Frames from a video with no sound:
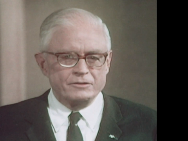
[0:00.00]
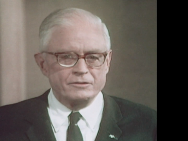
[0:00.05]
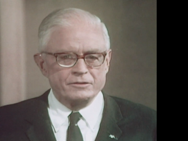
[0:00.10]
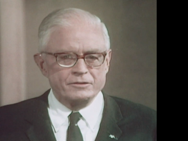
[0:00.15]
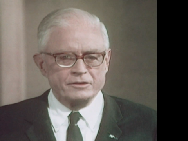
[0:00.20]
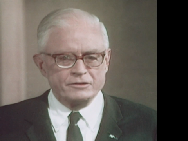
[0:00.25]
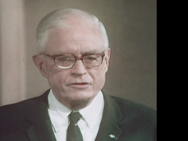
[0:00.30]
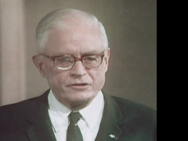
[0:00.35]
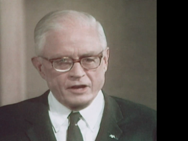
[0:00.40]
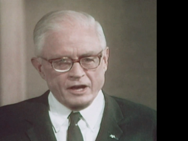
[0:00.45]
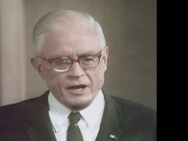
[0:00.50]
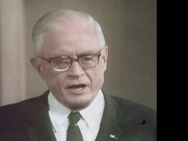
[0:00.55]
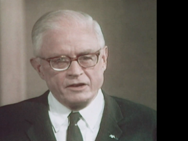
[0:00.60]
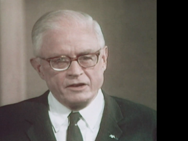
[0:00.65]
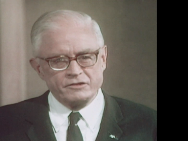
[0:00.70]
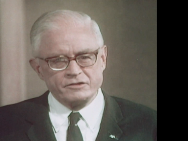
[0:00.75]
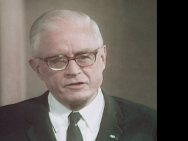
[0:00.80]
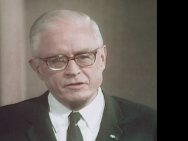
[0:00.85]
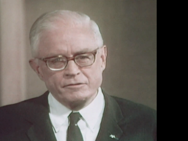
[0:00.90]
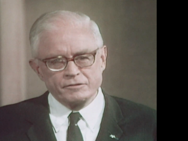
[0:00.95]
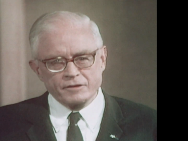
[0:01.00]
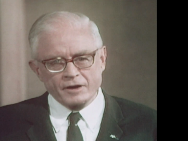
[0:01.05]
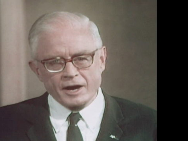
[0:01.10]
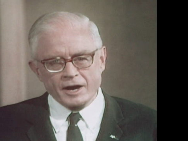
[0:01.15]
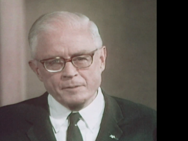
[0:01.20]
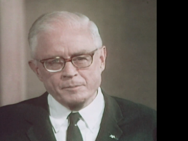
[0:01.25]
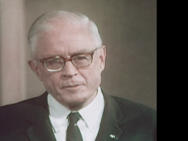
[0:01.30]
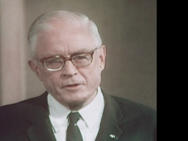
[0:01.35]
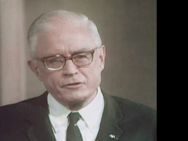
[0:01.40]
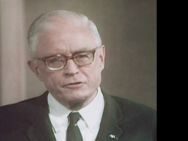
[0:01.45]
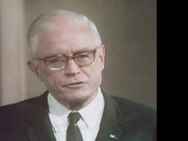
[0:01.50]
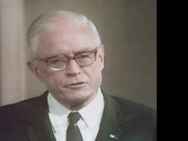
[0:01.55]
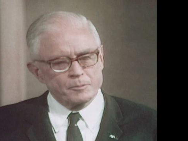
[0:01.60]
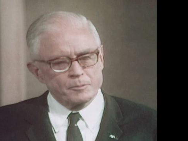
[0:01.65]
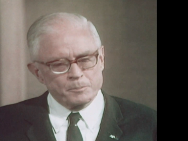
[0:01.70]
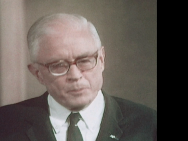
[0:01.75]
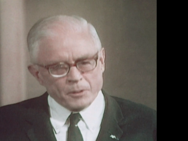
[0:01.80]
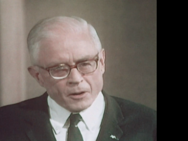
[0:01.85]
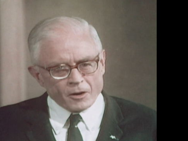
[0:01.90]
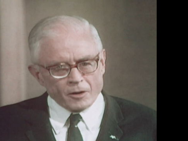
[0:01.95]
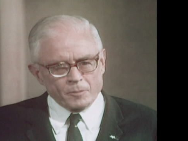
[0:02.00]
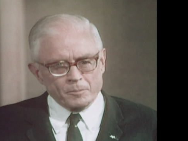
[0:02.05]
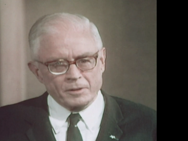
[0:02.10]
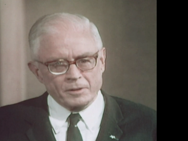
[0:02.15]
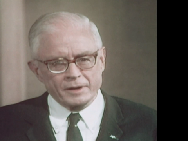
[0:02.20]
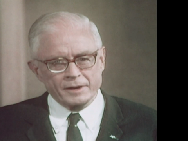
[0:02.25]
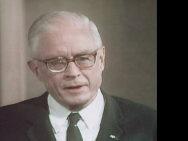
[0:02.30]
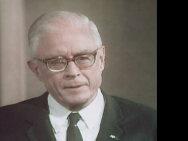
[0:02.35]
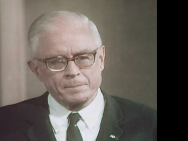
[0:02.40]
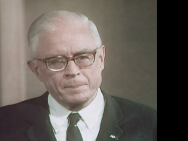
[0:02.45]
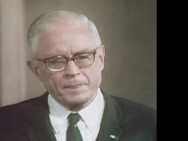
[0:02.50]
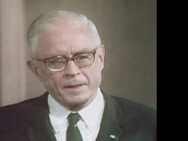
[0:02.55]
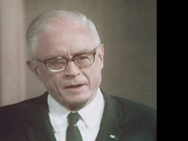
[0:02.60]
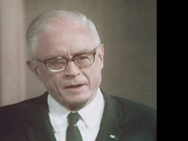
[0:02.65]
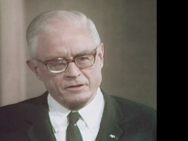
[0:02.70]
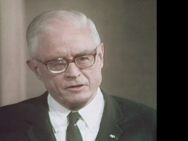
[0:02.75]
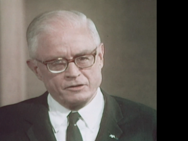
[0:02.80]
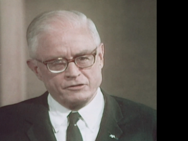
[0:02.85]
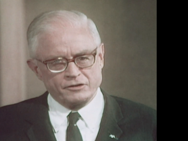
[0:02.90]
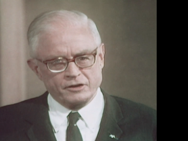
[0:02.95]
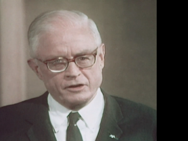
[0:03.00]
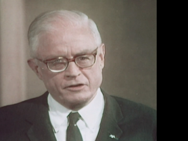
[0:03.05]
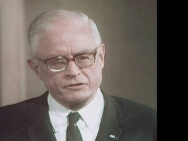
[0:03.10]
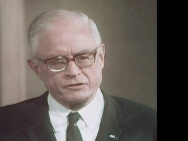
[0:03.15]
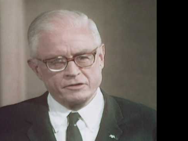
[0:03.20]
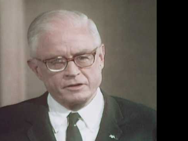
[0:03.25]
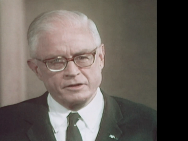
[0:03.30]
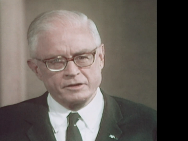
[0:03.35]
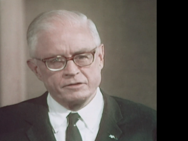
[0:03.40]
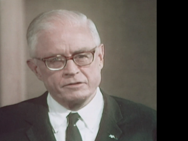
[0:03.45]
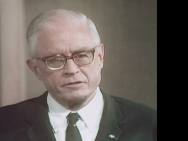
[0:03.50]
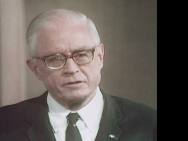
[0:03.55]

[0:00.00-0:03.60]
to the changed environment superbly in the 60s,